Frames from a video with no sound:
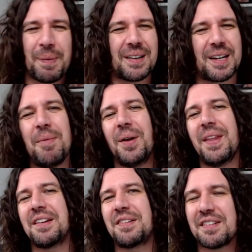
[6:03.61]
But come on,
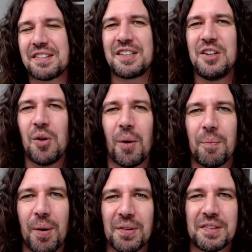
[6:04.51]
that's just
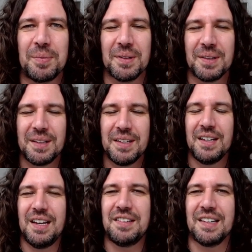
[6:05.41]
not possible,
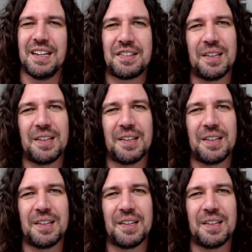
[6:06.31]
is it?